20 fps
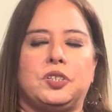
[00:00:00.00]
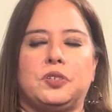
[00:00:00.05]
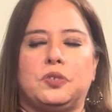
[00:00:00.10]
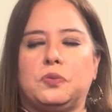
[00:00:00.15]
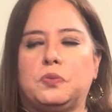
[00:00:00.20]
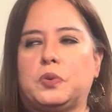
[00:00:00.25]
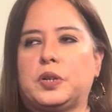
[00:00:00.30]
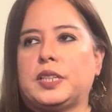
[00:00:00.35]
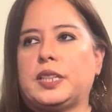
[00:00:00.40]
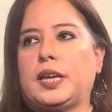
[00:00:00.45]

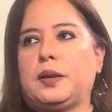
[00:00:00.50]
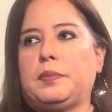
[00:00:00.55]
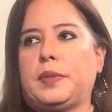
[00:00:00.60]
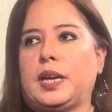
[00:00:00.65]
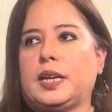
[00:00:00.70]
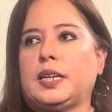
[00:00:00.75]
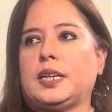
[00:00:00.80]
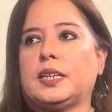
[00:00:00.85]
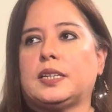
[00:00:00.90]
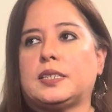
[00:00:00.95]
to what they
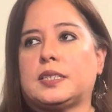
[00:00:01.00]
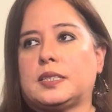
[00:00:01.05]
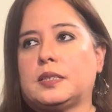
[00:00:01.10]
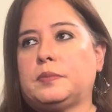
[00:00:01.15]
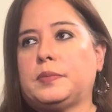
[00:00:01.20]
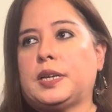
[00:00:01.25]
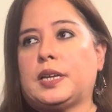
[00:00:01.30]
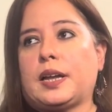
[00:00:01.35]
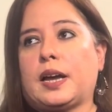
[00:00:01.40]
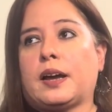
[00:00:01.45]
may need to
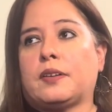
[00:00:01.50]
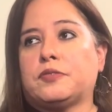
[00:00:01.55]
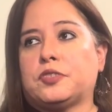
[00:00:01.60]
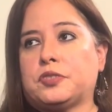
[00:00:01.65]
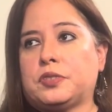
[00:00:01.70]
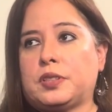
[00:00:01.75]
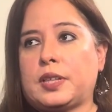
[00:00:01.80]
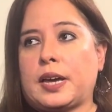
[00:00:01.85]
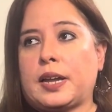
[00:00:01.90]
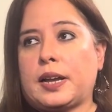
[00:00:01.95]
submit
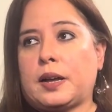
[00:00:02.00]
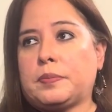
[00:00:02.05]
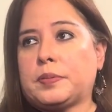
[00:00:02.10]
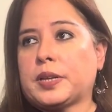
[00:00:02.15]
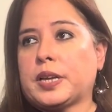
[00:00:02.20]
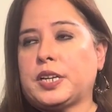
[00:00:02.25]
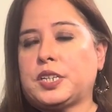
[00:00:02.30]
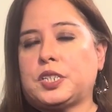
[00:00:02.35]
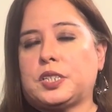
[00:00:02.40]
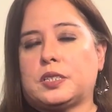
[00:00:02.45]
after that
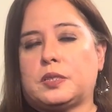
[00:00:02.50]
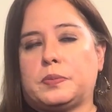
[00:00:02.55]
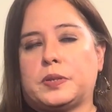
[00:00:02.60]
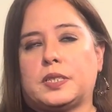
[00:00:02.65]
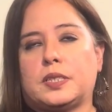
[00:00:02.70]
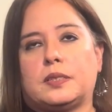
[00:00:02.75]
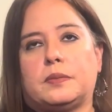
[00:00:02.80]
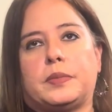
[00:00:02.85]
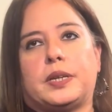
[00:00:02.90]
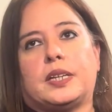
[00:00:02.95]
application's
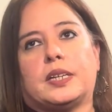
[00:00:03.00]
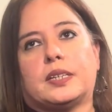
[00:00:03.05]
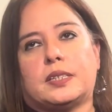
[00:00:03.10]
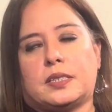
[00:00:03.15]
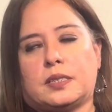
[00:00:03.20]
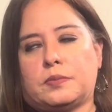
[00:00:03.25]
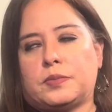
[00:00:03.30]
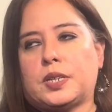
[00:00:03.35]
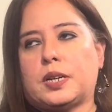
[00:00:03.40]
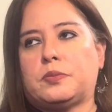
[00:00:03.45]
been submitted,
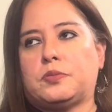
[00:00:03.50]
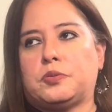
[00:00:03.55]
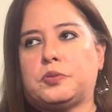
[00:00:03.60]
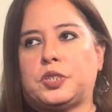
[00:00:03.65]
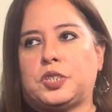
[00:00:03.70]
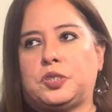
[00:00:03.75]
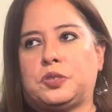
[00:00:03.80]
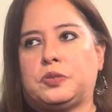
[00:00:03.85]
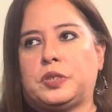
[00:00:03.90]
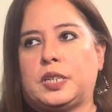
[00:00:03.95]
because sometimes
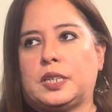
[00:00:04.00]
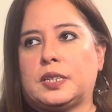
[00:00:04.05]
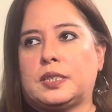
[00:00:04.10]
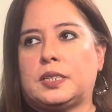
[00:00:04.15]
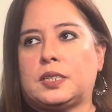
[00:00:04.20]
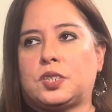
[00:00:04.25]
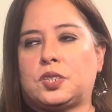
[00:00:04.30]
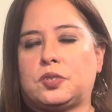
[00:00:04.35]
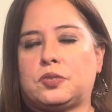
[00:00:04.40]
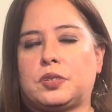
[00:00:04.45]
we do need
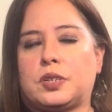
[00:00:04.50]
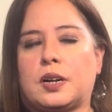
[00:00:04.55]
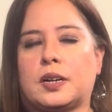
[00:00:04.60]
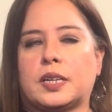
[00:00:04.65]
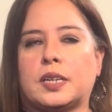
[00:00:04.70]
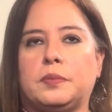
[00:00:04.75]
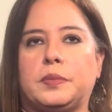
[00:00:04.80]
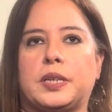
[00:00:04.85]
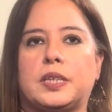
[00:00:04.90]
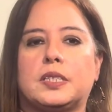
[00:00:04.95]
additional
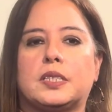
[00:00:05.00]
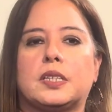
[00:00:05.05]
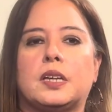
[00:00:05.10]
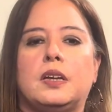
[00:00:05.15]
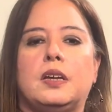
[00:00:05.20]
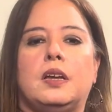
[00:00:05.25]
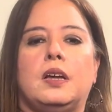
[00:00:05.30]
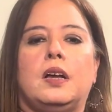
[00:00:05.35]
documents.